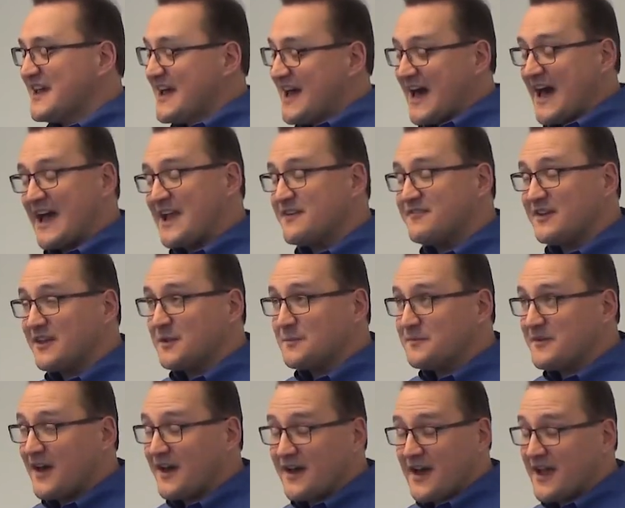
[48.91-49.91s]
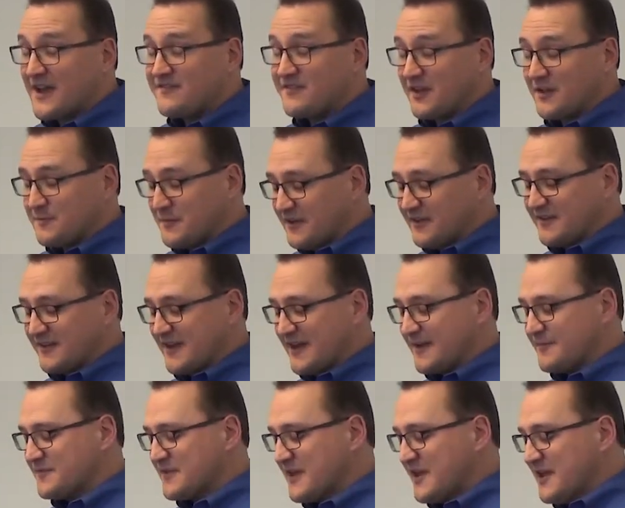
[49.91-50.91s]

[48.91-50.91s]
high availability,